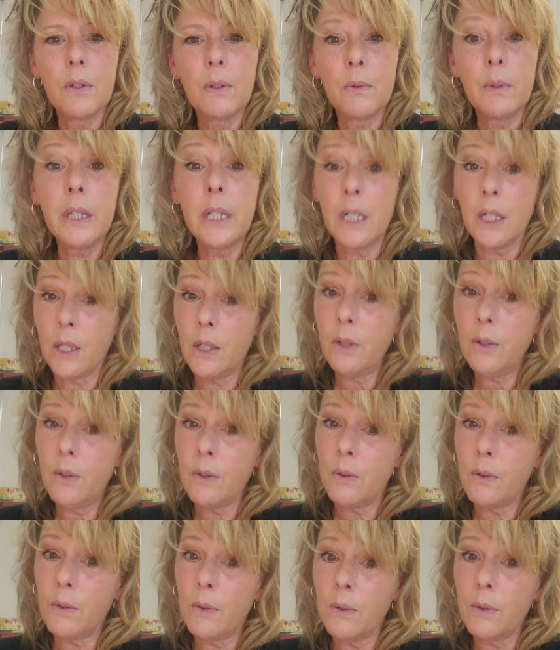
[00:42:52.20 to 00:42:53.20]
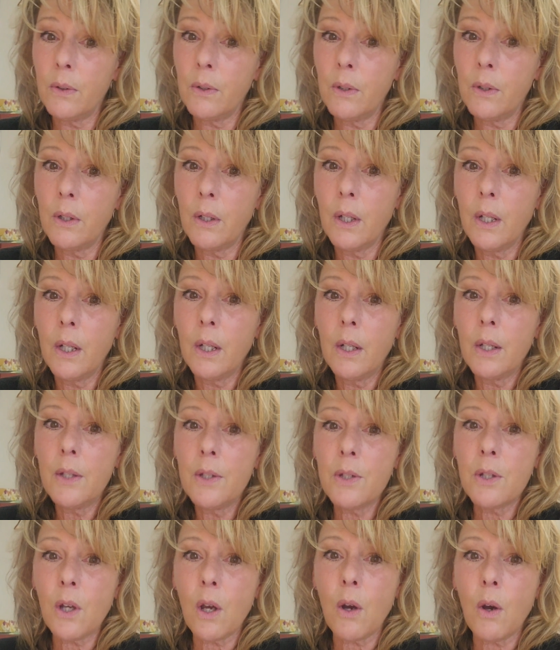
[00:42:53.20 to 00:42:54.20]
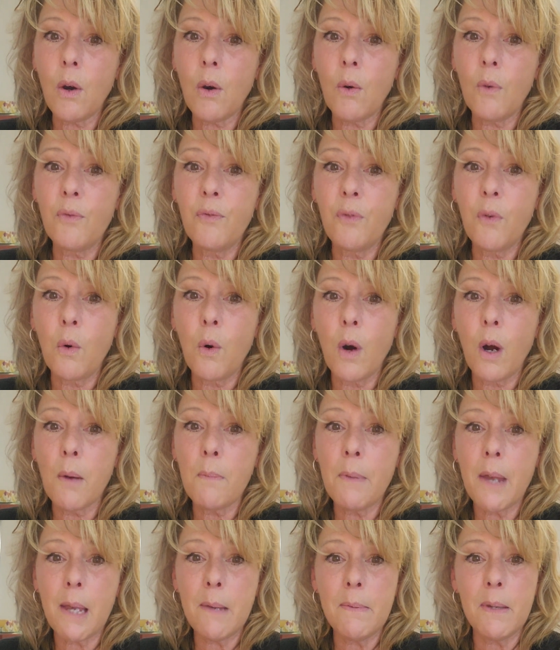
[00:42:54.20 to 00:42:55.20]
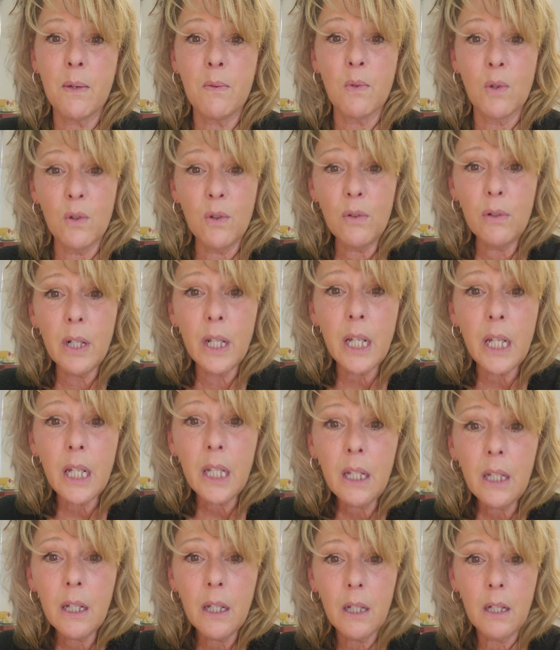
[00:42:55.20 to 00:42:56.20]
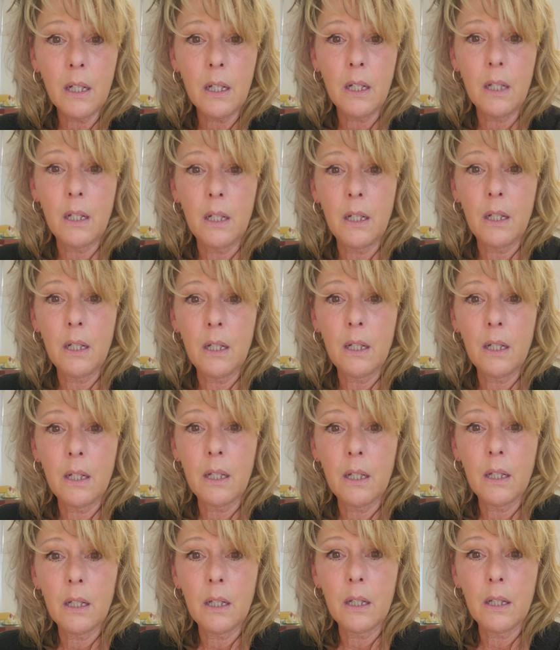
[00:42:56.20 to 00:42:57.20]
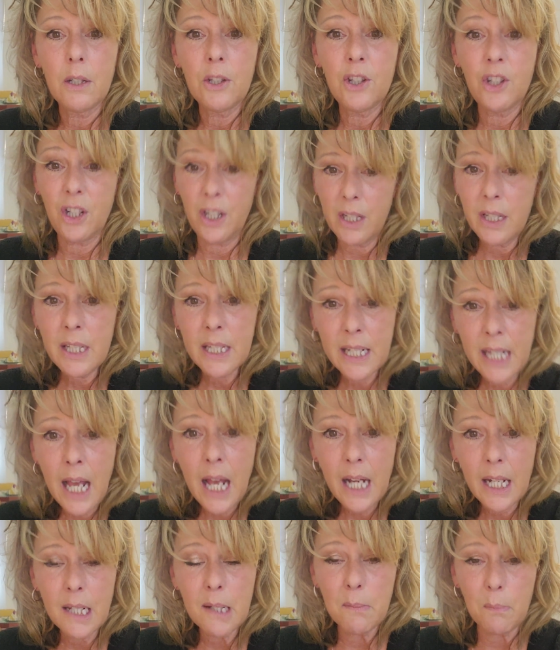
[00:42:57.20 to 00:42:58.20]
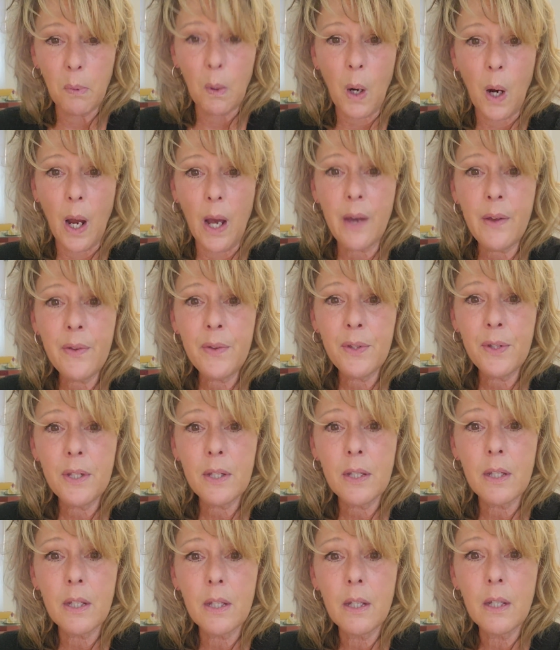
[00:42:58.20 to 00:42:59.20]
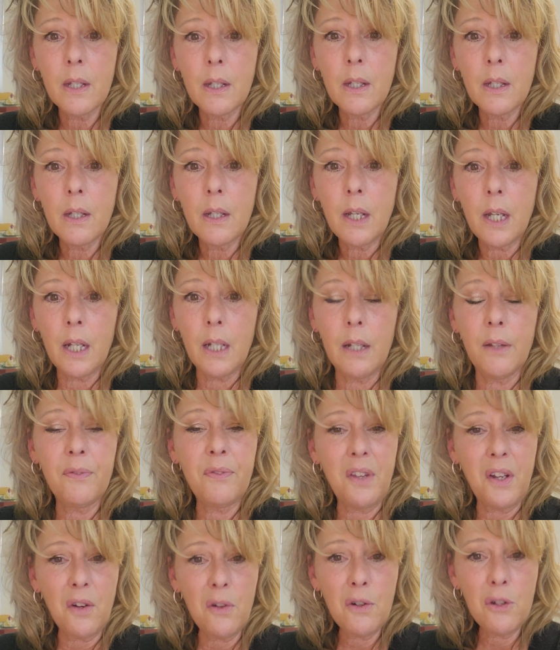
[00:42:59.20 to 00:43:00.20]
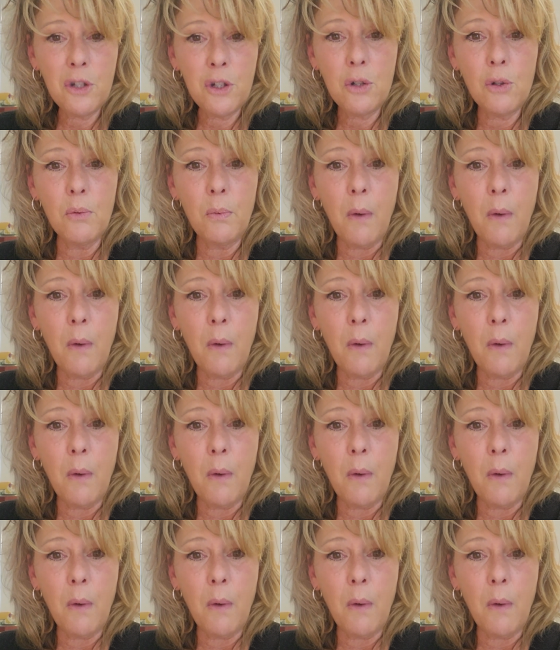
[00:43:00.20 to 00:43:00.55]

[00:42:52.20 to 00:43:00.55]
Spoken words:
We do. So for baby Rudy, she's getting breaths. And if there's 2